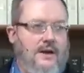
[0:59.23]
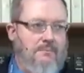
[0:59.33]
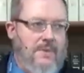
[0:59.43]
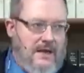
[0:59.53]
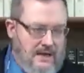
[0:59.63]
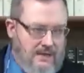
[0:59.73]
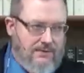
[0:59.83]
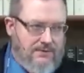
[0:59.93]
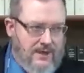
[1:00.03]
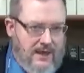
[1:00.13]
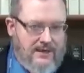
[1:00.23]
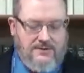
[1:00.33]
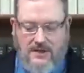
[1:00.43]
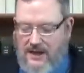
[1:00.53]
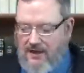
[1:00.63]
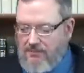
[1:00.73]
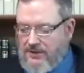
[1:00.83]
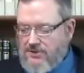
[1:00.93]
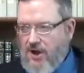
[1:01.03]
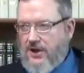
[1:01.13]
many of the things that have
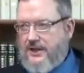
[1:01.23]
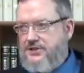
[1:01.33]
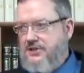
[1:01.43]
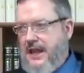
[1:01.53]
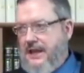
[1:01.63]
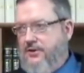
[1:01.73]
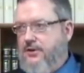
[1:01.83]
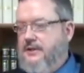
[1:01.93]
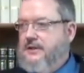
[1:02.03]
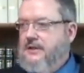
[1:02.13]
been taught as standard.